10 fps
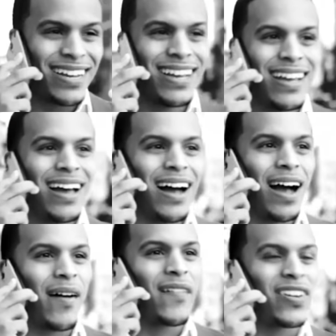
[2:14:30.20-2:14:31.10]
any of
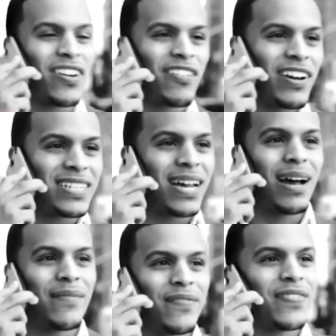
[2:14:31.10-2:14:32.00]
that. The
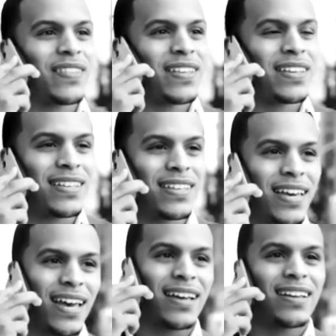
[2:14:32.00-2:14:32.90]
children of
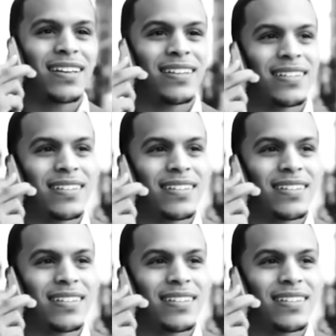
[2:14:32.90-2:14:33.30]
anger will